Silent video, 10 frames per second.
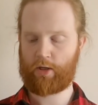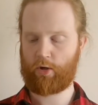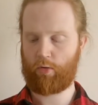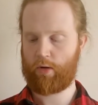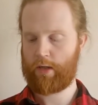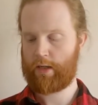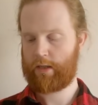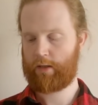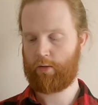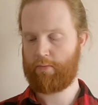So
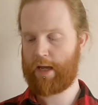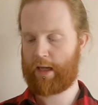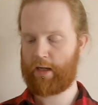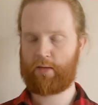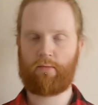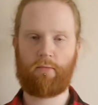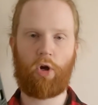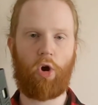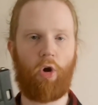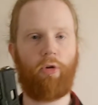making it
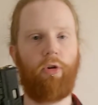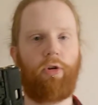harder